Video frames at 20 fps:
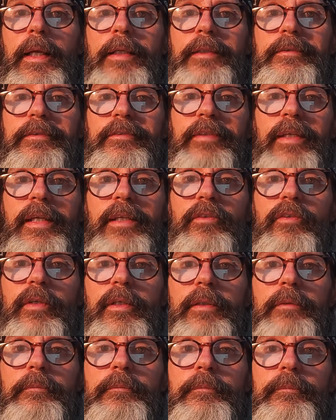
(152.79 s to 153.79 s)

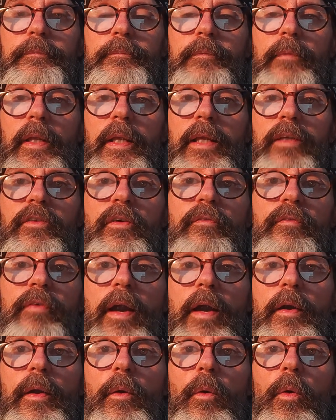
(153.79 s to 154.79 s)
Season is a
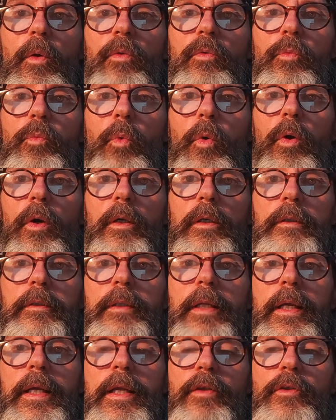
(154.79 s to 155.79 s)
very old
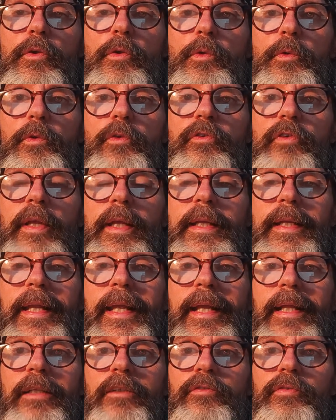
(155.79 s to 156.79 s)
word used in
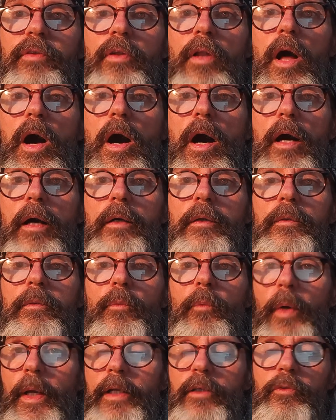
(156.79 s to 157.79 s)
English law,
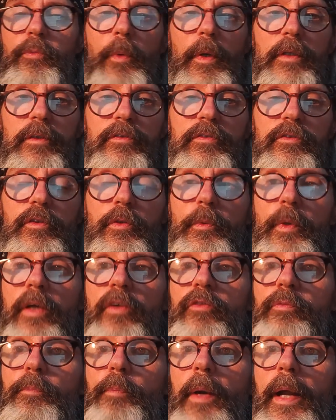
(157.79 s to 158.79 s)
which was to
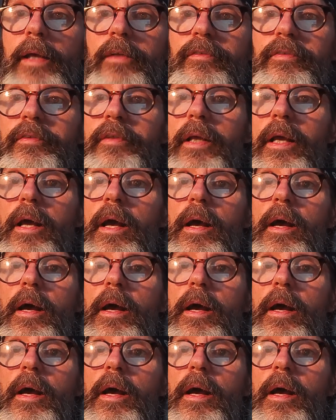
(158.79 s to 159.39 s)
express